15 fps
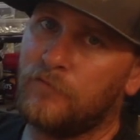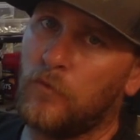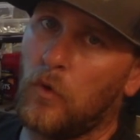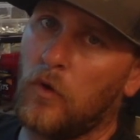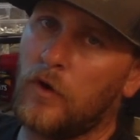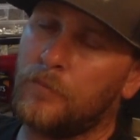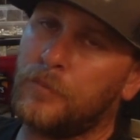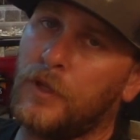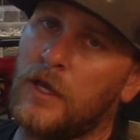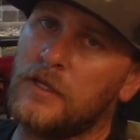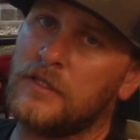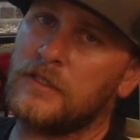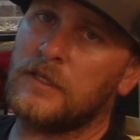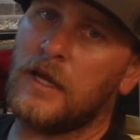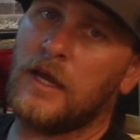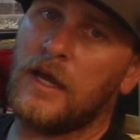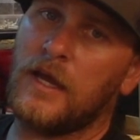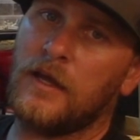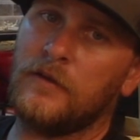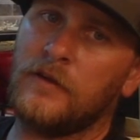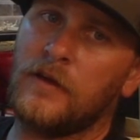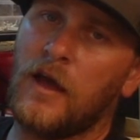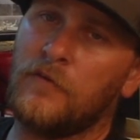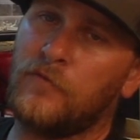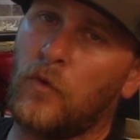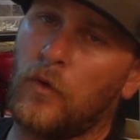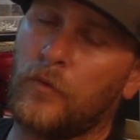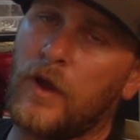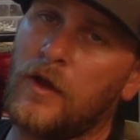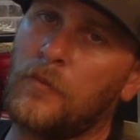4
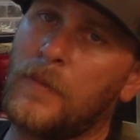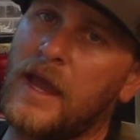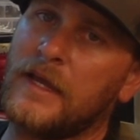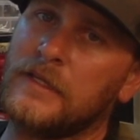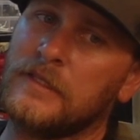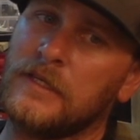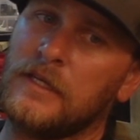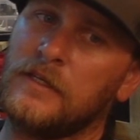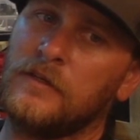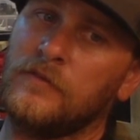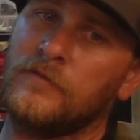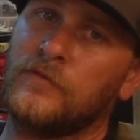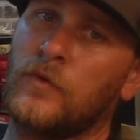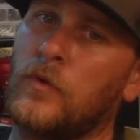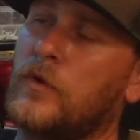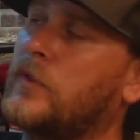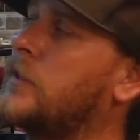round magazine for